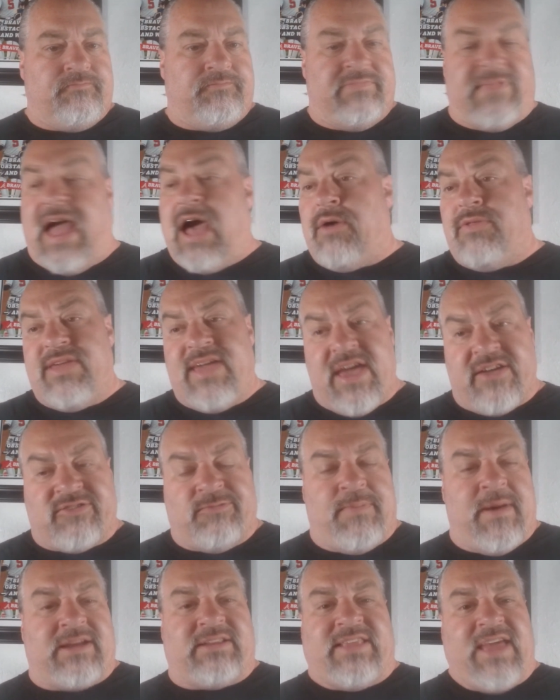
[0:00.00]
Now the
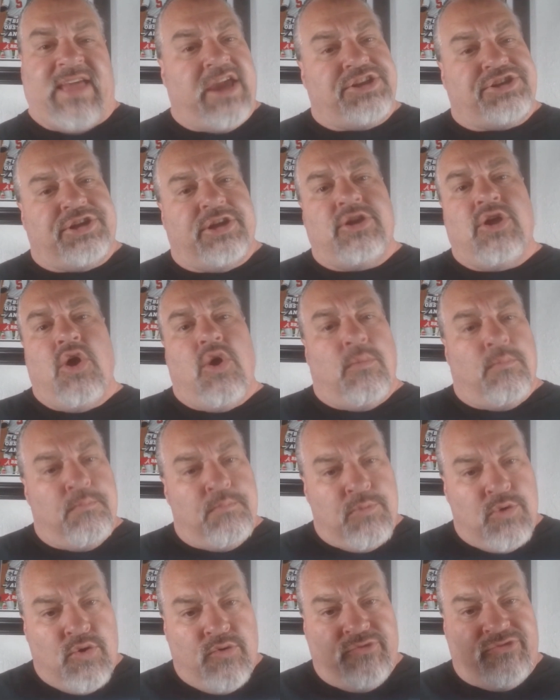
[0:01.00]
expectation
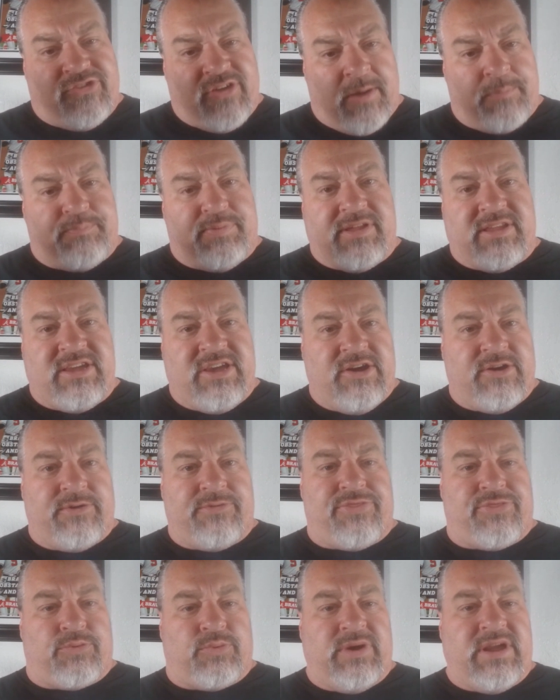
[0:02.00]
moves up in
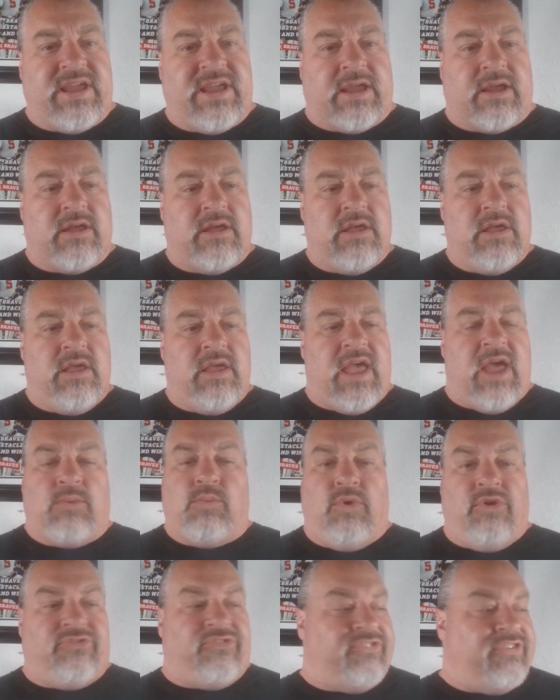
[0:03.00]
year 3.
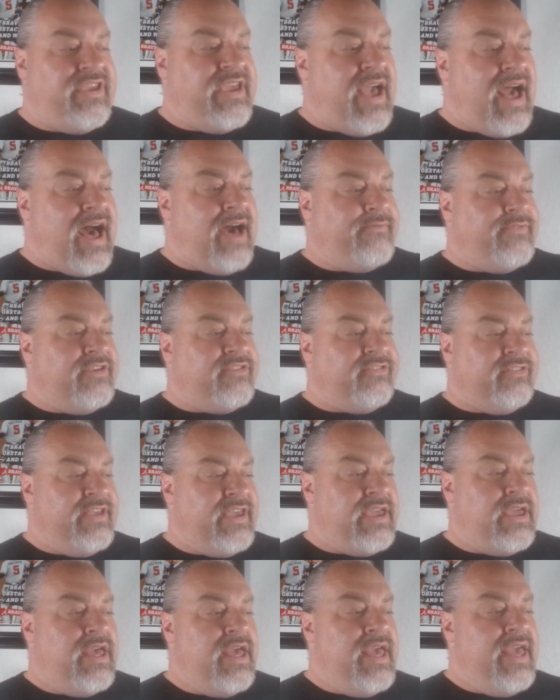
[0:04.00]
And we'll see,
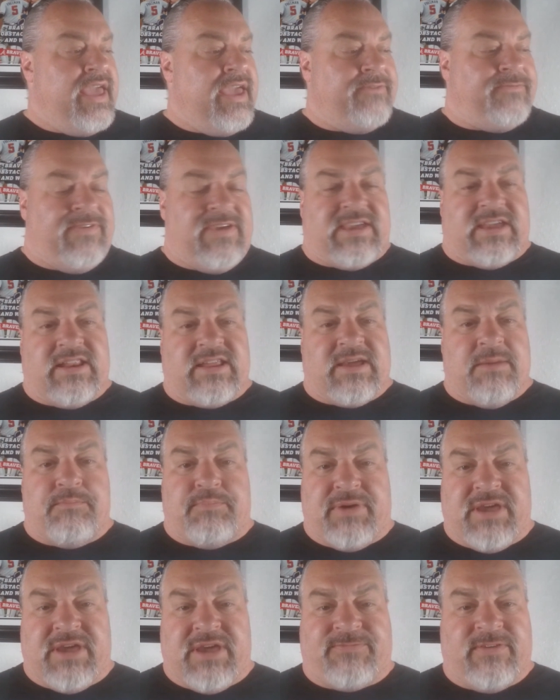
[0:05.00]
obviously, if he can
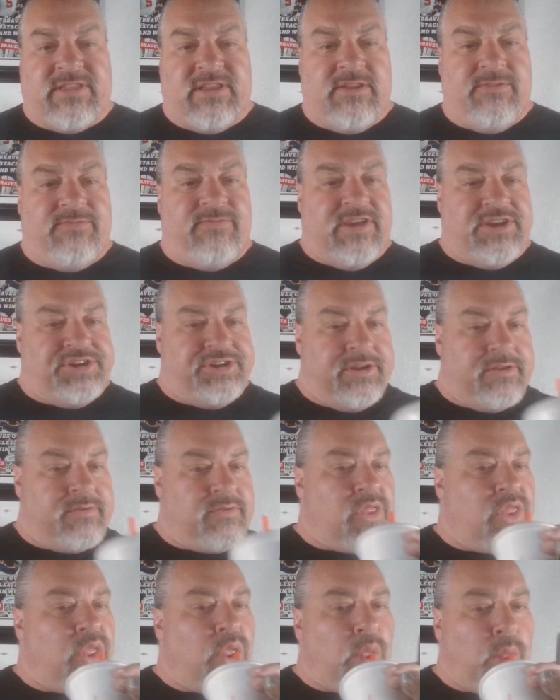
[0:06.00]
compete for the
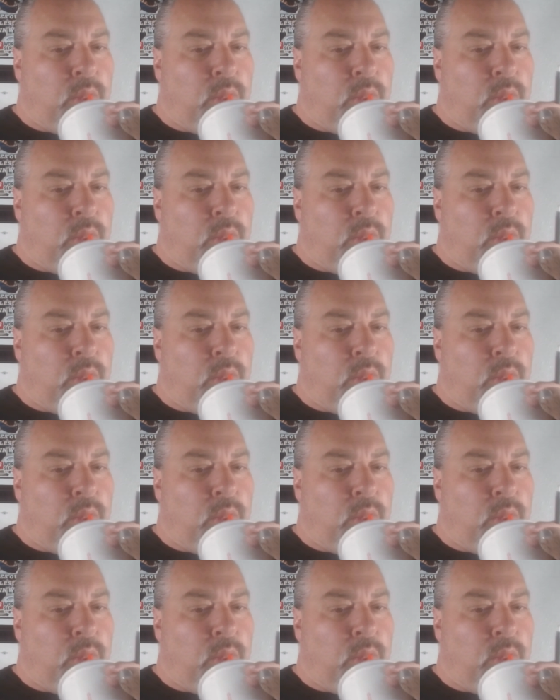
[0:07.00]
division,